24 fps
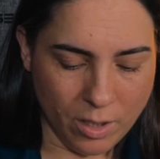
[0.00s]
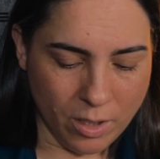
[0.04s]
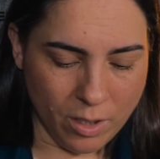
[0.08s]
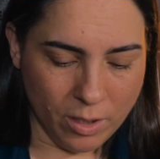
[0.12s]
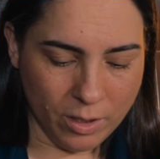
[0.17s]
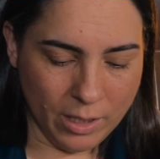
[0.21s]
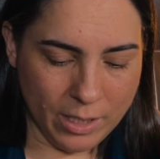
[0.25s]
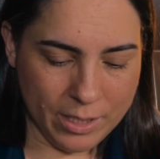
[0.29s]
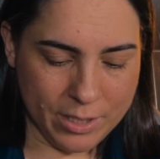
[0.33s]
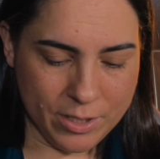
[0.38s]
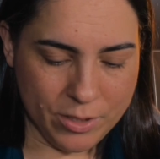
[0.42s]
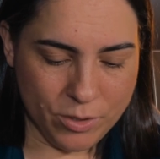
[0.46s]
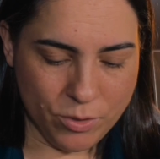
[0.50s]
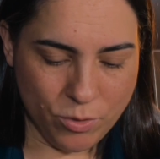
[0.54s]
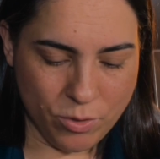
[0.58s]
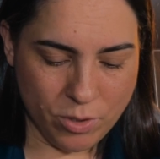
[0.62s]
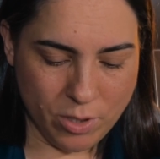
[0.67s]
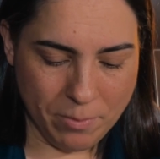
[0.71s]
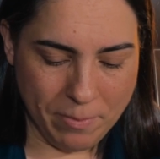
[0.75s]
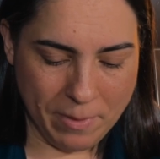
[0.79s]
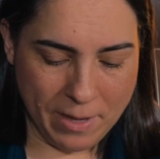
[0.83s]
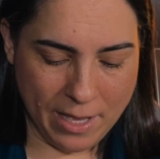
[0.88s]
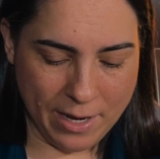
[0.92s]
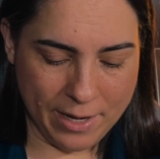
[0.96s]
Let's talk
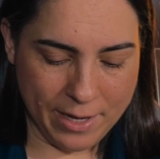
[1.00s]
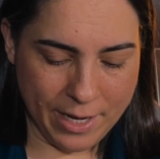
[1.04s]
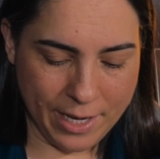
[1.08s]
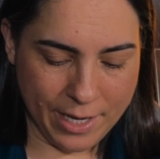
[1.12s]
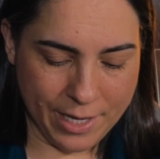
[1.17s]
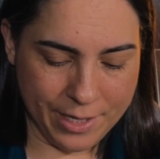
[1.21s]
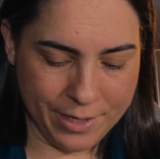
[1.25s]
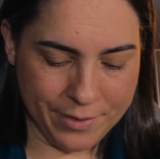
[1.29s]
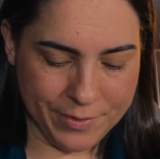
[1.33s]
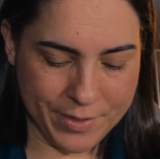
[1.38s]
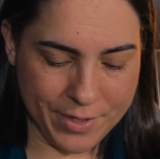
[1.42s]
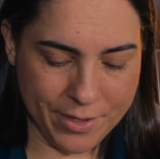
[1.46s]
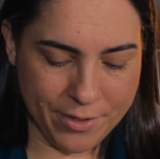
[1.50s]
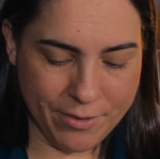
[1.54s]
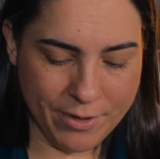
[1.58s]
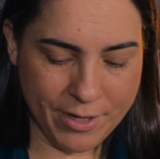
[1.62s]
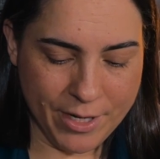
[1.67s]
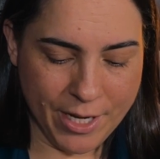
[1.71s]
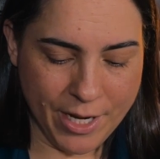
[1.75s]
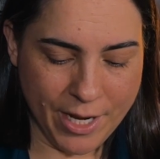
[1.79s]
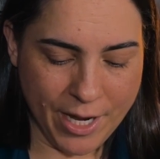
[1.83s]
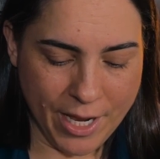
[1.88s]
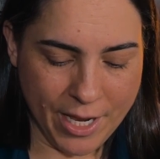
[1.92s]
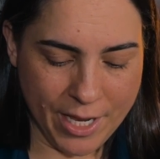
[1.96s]
about negatives. Are there
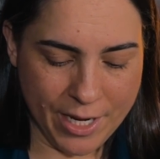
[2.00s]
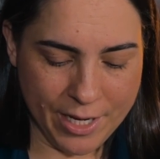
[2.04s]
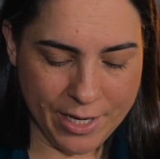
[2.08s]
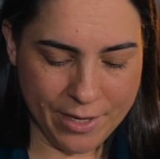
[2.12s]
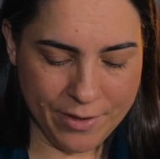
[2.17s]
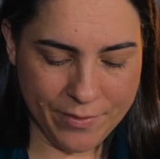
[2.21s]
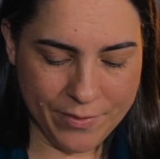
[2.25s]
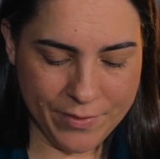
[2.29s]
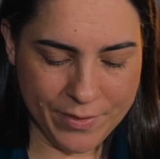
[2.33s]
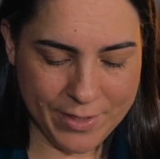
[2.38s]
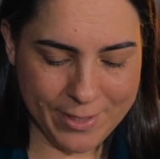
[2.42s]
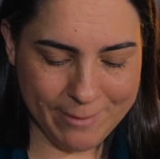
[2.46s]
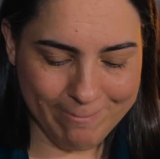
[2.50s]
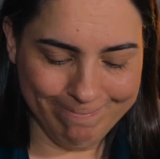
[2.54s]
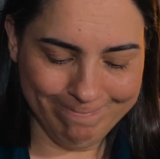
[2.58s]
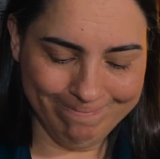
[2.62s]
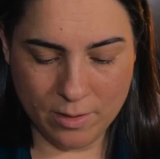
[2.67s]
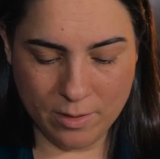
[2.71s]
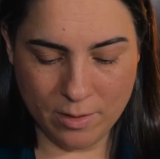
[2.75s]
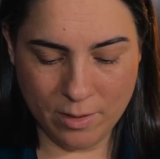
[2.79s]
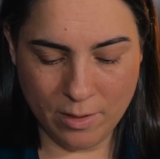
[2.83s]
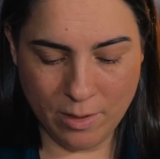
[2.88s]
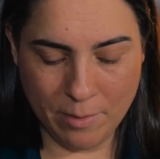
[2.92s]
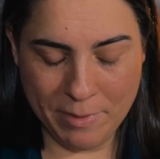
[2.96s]
any negatives?
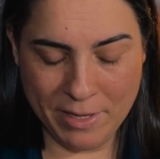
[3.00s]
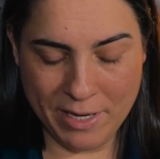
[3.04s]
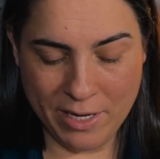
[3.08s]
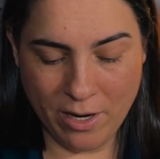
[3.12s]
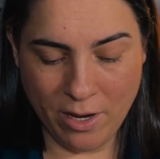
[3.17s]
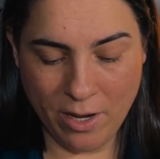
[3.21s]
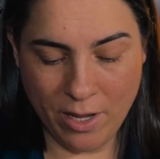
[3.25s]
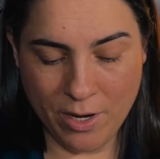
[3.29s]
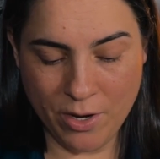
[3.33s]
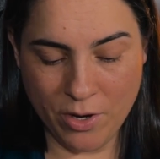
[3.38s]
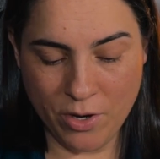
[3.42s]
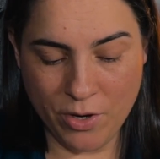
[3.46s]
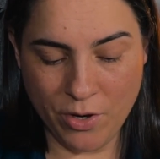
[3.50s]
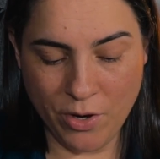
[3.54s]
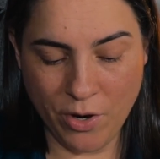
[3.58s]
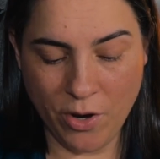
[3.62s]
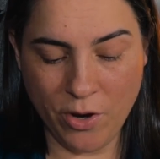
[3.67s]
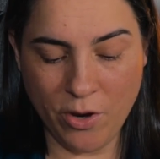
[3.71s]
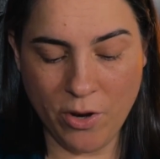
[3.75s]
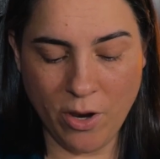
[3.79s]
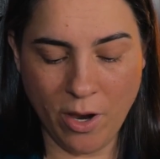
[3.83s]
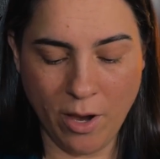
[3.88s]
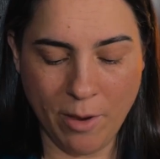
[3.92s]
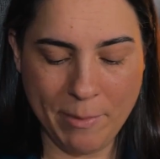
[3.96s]
I mean, I don't
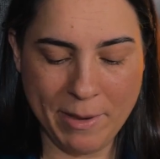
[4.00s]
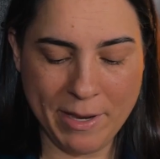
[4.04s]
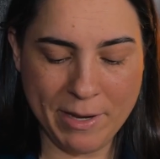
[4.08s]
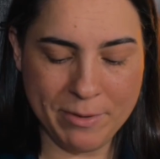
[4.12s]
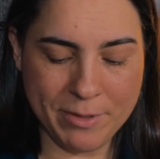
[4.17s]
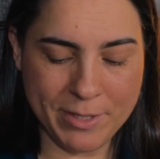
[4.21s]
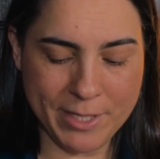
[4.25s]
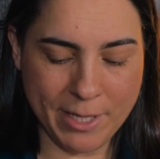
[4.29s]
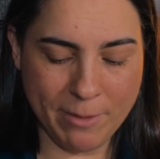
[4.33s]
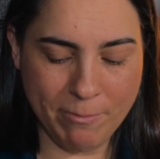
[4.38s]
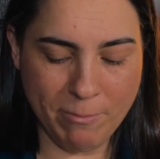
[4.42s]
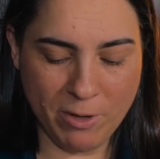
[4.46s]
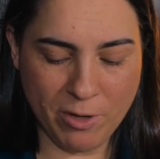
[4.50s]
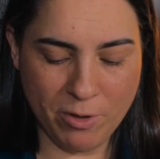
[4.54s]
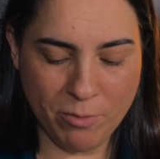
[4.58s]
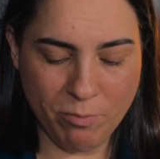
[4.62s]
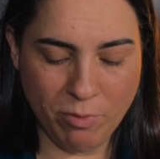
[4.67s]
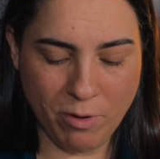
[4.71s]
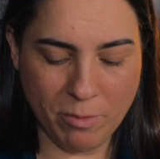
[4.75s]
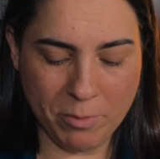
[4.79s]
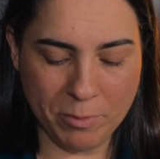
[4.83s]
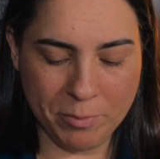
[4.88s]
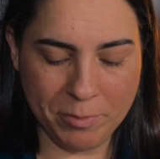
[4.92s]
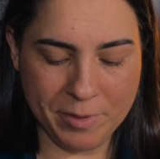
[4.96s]
know. I mean, someone would
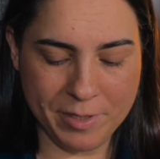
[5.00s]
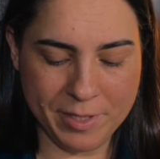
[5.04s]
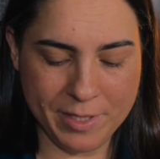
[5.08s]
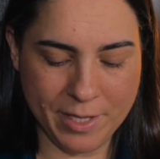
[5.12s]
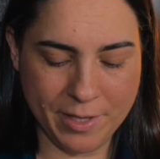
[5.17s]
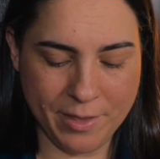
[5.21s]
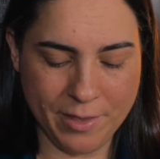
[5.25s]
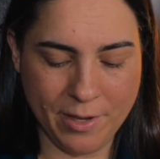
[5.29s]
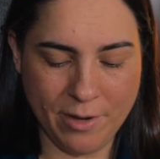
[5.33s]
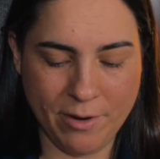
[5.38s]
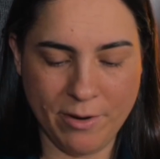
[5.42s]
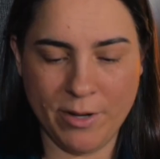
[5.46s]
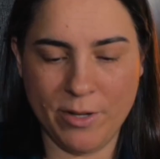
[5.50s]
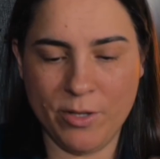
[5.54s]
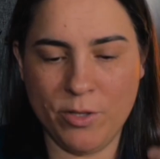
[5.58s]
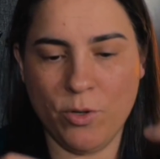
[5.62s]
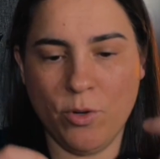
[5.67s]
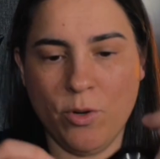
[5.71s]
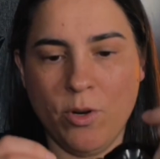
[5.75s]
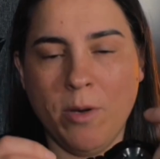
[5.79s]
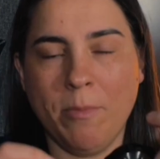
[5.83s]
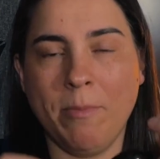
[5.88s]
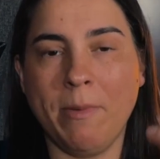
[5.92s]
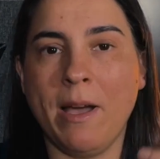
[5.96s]
probably sit there and
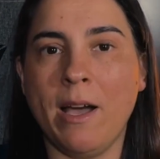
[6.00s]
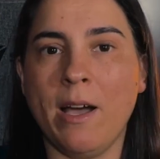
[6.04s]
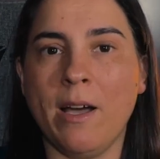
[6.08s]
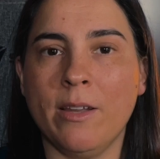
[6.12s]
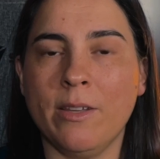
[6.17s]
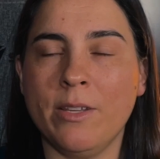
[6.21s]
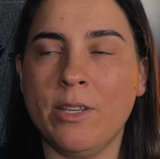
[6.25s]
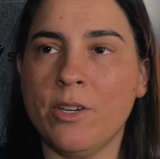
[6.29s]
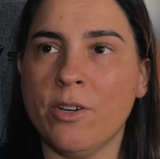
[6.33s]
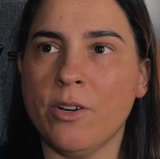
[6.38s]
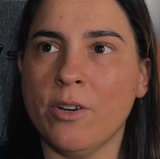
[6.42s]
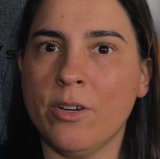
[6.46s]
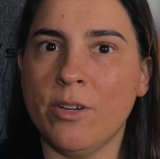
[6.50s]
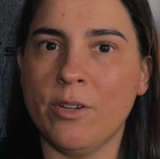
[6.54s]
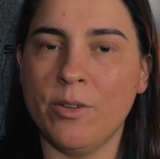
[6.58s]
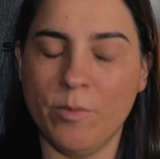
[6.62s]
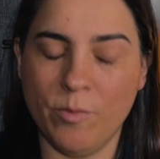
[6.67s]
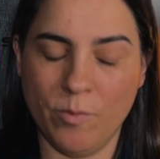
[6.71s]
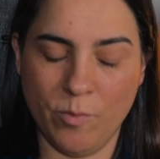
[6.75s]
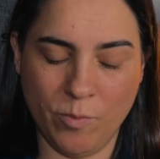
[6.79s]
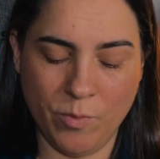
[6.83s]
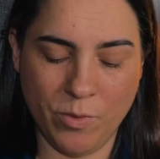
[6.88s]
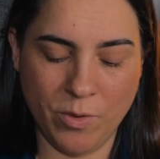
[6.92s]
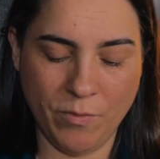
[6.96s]
talk about, you know,
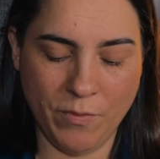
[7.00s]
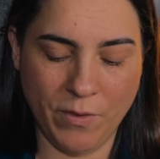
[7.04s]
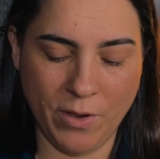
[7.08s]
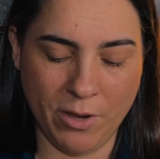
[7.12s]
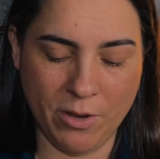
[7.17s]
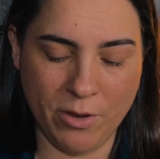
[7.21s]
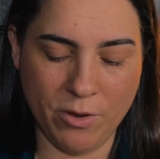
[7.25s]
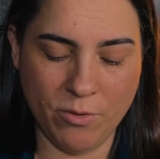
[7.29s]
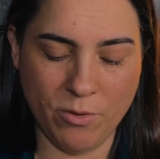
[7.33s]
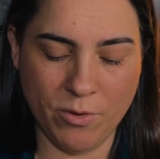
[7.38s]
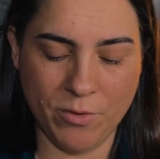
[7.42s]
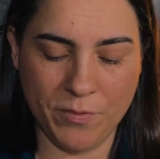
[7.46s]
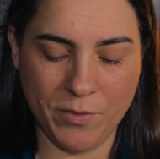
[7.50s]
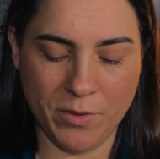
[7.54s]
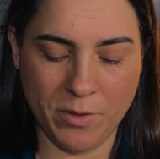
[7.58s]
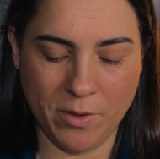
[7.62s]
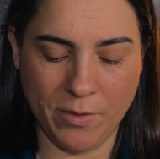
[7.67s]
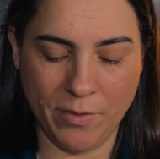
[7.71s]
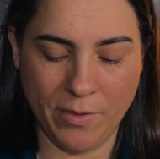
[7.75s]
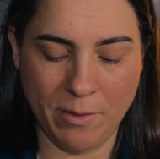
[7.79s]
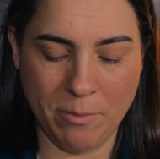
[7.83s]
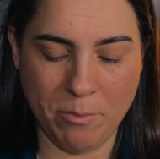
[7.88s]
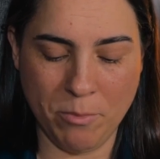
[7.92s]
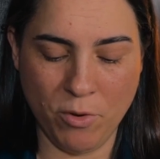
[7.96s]
the value of
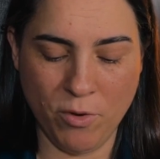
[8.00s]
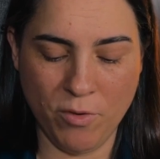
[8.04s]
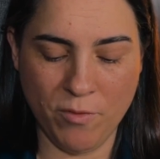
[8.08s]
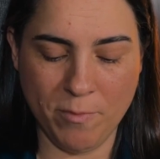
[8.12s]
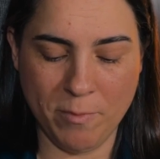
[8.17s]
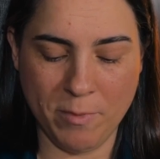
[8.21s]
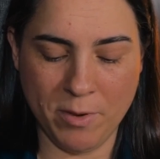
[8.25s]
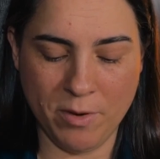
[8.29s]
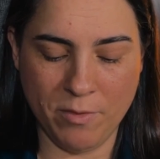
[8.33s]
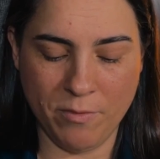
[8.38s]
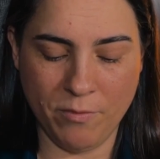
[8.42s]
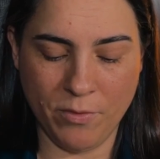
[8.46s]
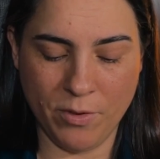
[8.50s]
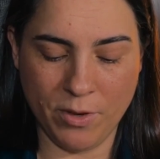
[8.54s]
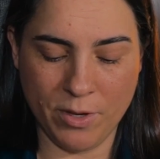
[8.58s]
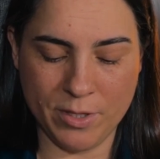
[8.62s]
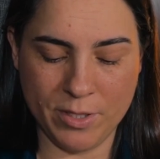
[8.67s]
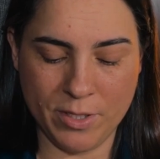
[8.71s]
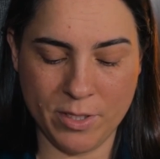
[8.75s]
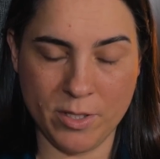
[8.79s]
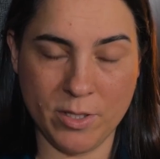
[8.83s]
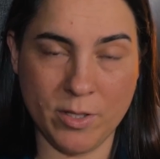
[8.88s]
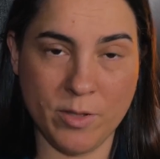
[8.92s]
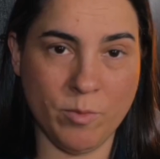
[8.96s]
the movement
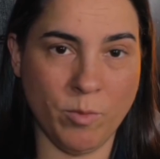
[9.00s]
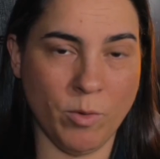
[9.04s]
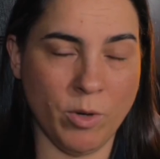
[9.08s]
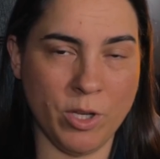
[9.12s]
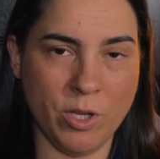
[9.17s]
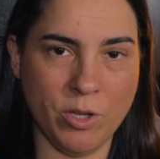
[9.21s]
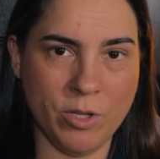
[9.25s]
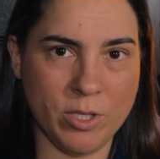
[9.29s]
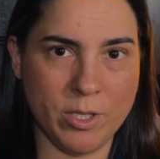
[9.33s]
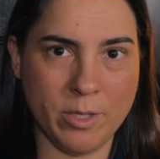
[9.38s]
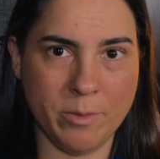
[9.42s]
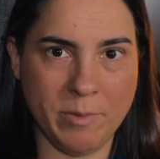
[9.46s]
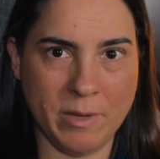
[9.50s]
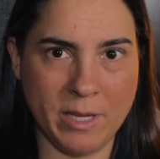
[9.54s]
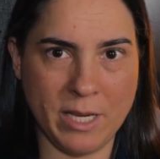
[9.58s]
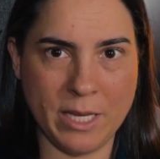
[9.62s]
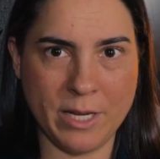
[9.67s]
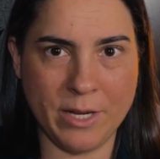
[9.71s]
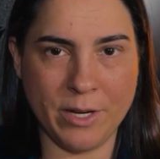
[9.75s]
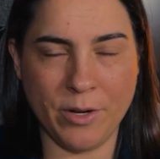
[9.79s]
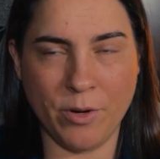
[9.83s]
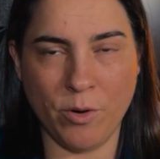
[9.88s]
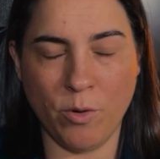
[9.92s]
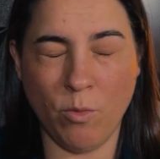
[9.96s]
versus what used to be in
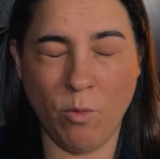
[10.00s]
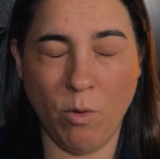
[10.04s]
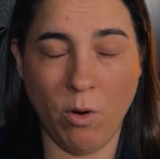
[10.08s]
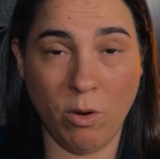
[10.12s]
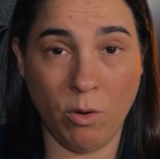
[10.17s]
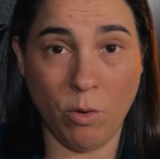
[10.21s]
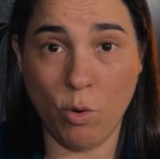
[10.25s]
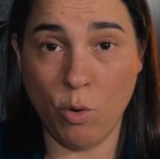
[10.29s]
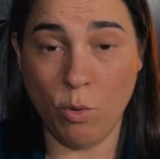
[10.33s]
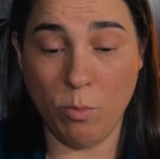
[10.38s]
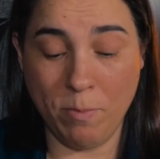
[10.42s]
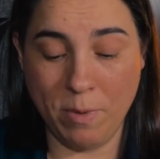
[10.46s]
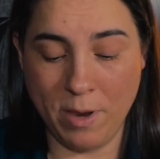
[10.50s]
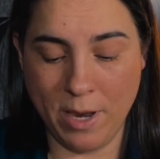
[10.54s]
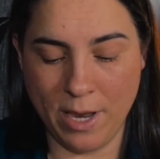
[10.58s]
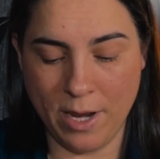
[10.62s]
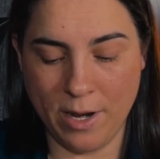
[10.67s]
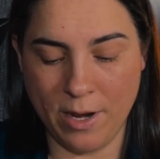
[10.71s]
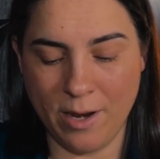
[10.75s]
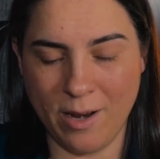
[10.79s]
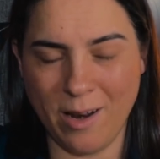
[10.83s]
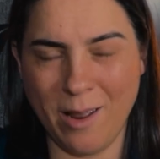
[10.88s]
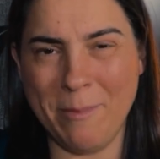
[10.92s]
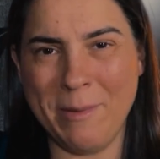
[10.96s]
it or what could be in
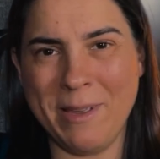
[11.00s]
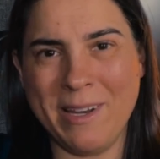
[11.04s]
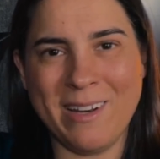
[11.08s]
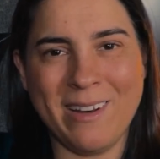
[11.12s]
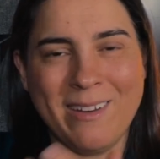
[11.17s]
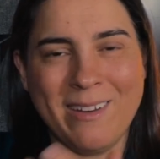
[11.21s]
it. I mean,